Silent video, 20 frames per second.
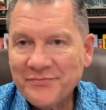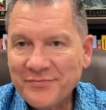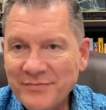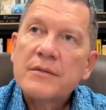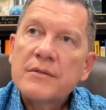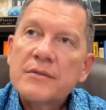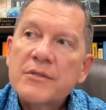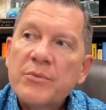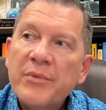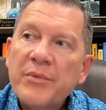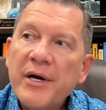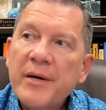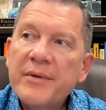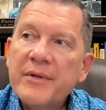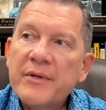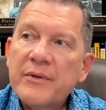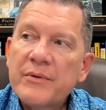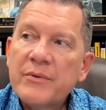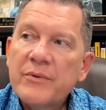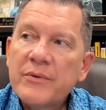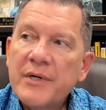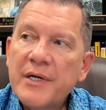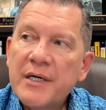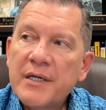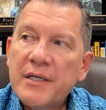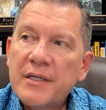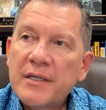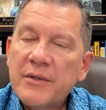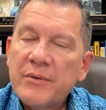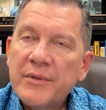So maybe the way
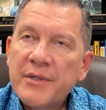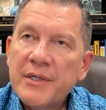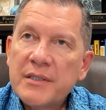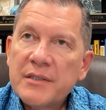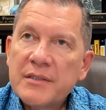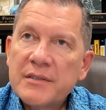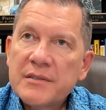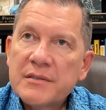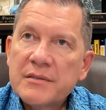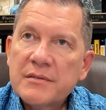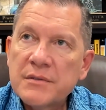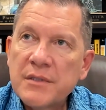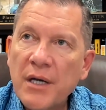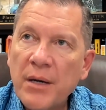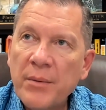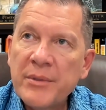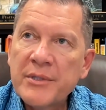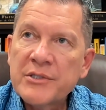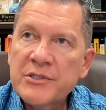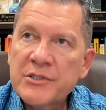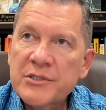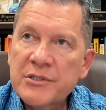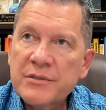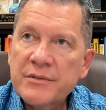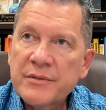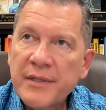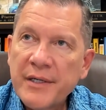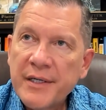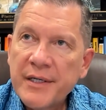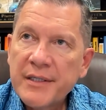that we
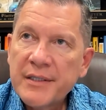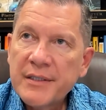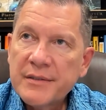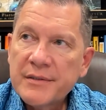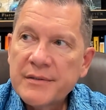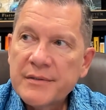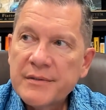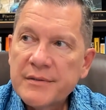demonstrate